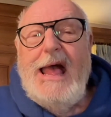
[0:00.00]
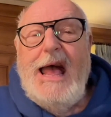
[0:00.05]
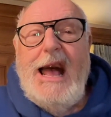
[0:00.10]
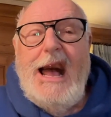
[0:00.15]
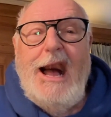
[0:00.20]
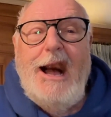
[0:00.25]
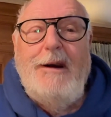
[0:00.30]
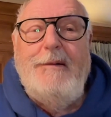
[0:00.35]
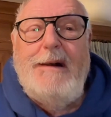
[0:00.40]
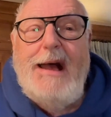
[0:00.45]

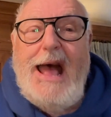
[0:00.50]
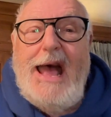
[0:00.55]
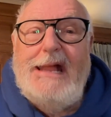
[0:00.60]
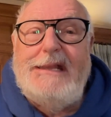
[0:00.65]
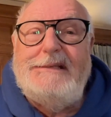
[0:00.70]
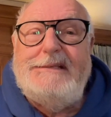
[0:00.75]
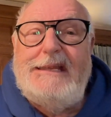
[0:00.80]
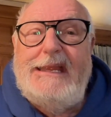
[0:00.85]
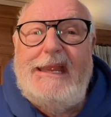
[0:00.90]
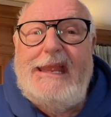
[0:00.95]

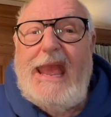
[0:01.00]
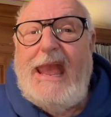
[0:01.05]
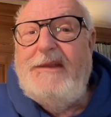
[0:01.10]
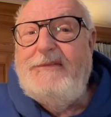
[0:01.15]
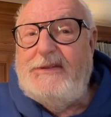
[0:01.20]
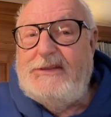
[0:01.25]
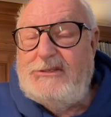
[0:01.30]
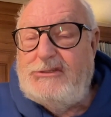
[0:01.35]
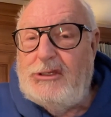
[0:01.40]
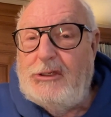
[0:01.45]
And he gave
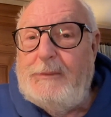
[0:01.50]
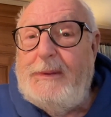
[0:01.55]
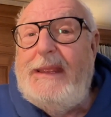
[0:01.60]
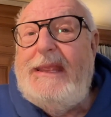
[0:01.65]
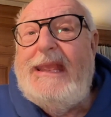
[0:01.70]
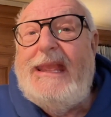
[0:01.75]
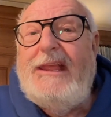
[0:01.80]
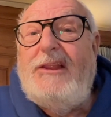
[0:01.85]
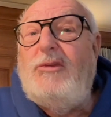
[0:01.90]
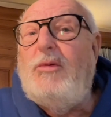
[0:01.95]
it to me,
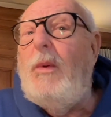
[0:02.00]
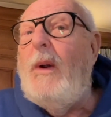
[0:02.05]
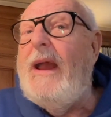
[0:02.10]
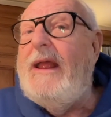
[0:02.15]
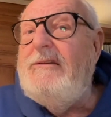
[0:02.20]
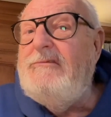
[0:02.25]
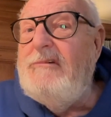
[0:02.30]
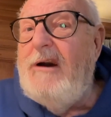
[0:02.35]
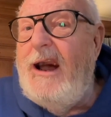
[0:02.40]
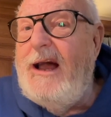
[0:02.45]
Keith
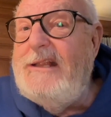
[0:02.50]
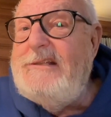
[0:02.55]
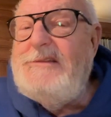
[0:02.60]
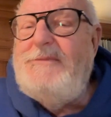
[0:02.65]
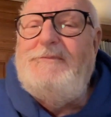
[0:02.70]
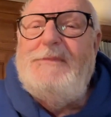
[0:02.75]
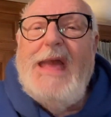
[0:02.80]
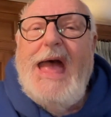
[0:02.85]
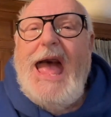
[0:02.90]
Wainwright,